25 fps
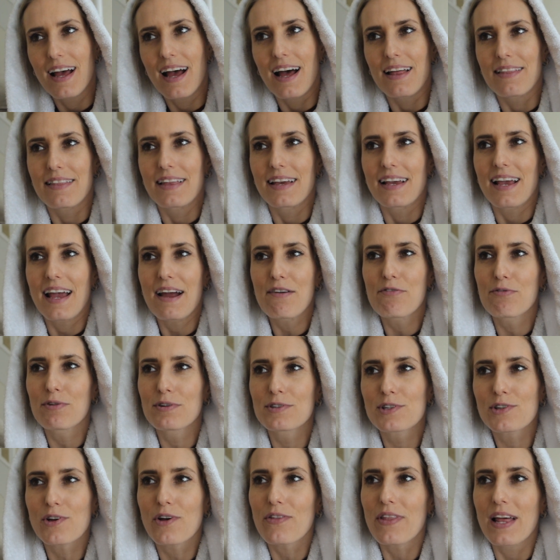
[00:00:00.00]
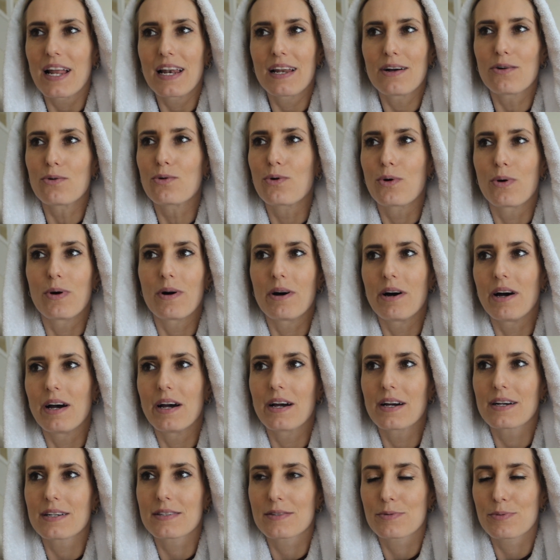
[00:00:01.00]
I think everyone's got their little
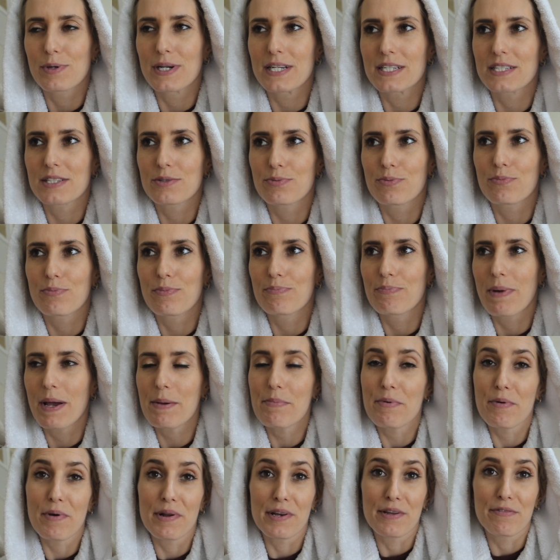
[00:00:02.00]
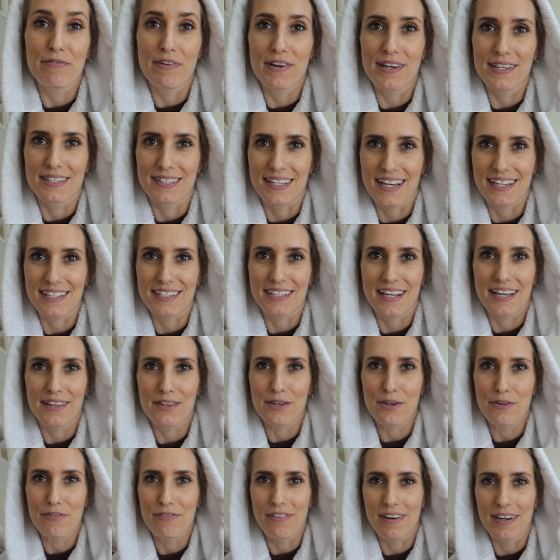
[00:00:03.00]
quirks, which maybe when you first get
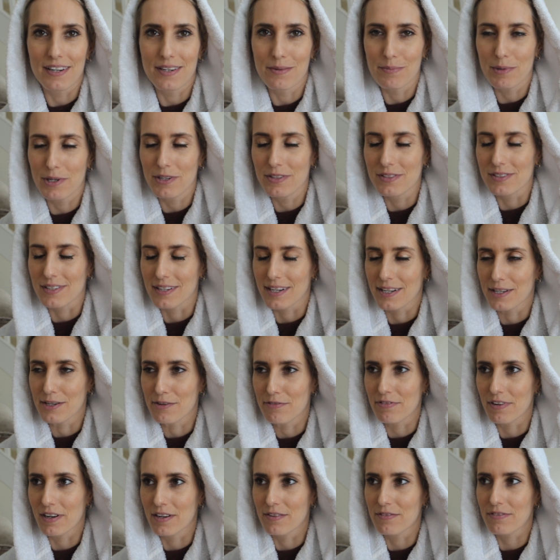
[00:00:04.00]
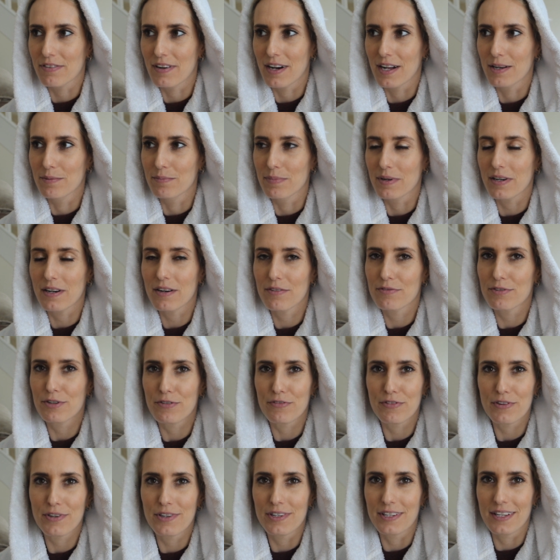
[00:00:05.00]
together you find amusing and you find fun, but after a
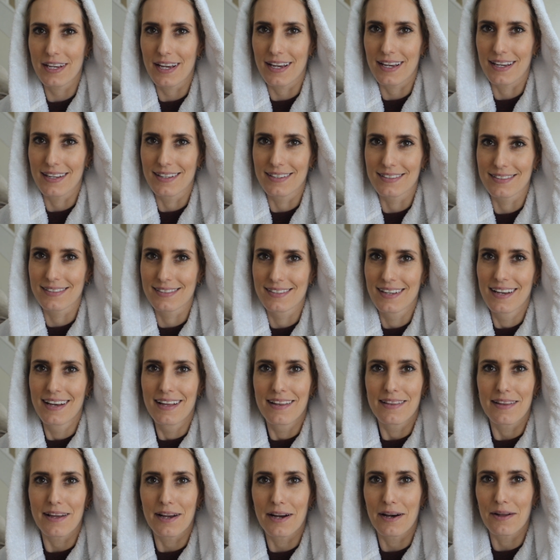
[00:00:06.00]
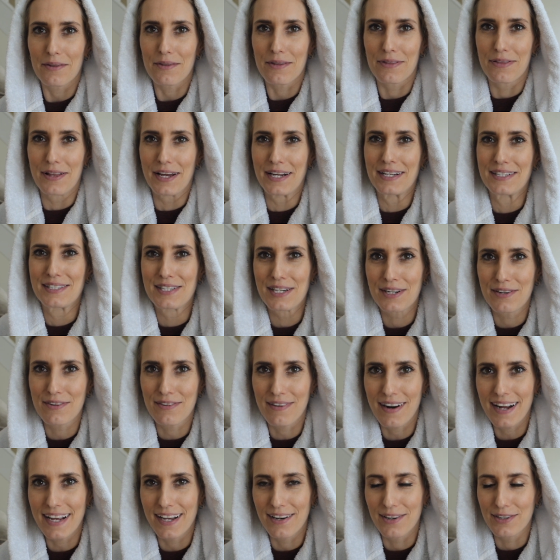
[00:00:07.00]
few years they are the things that
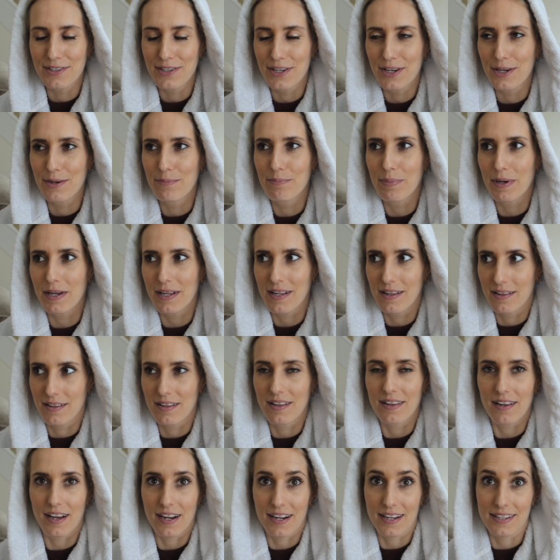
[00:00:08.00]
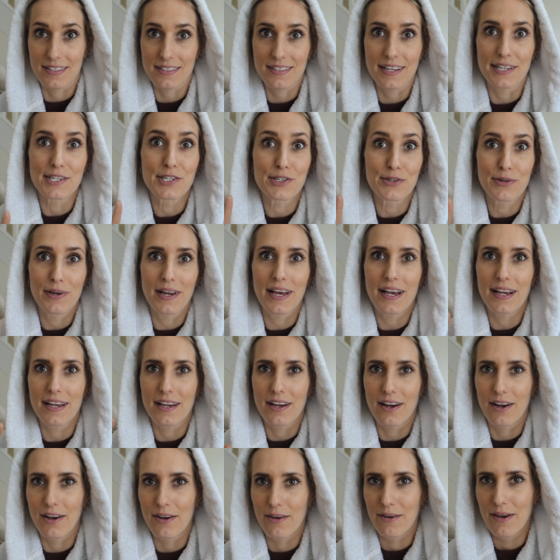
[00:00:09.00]
grate on you, but like I said, you let
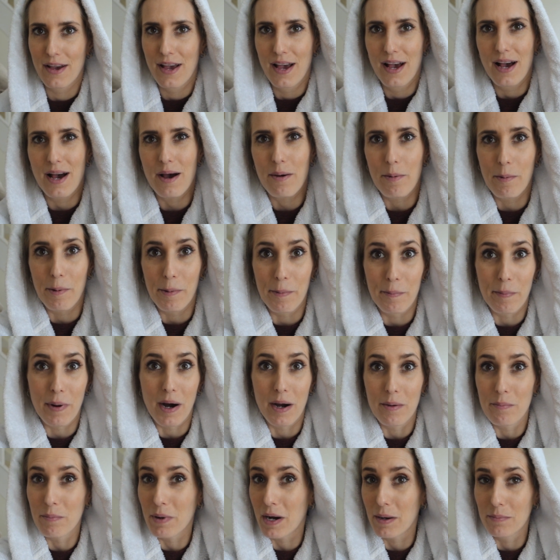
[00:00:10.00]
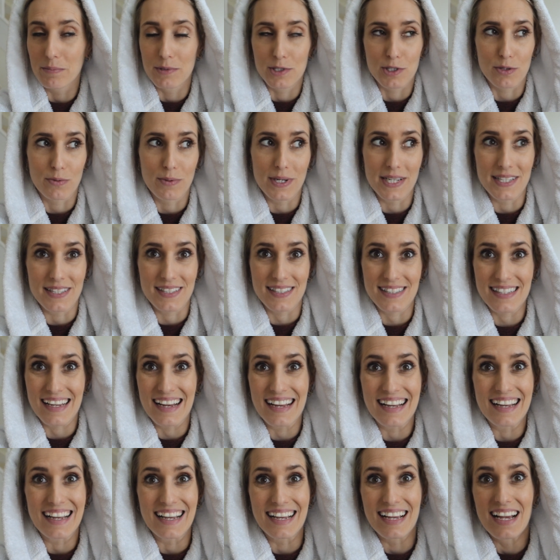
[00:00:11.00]
go. And my mum's always
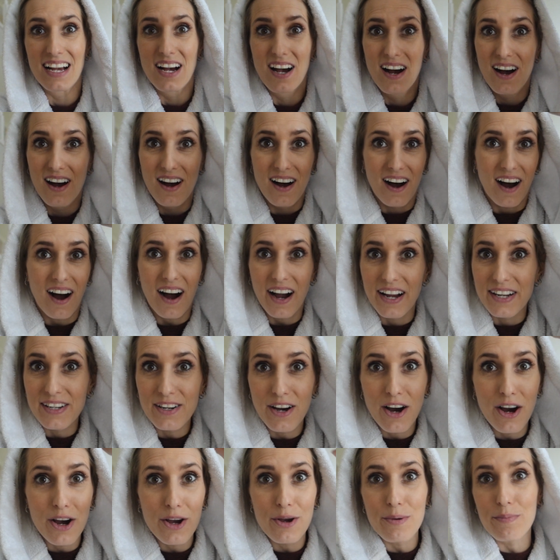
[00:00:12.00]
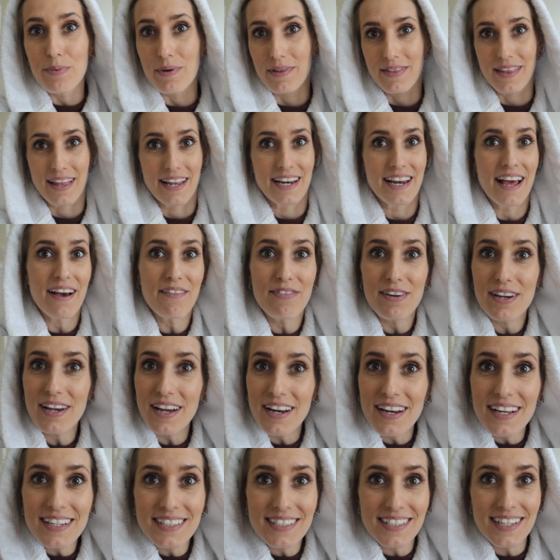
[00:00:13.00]
saying, I know, but they're never
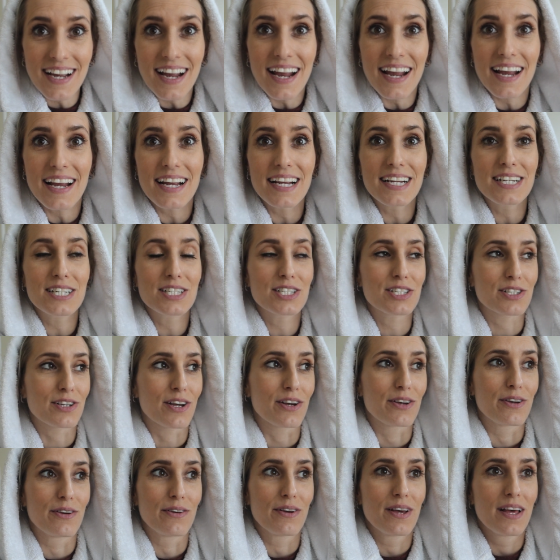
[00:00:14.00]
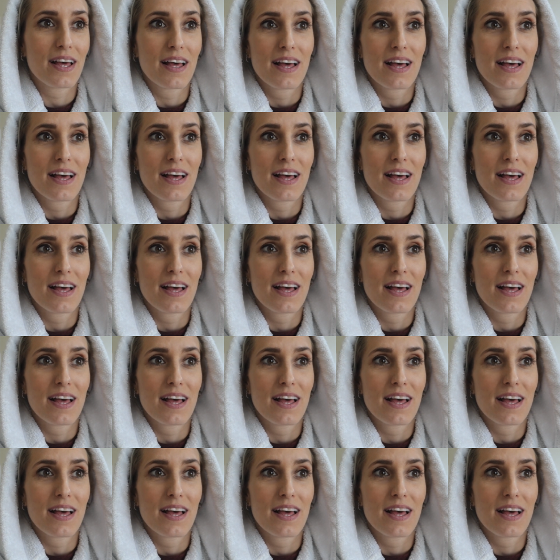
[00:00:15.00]
gonna change, so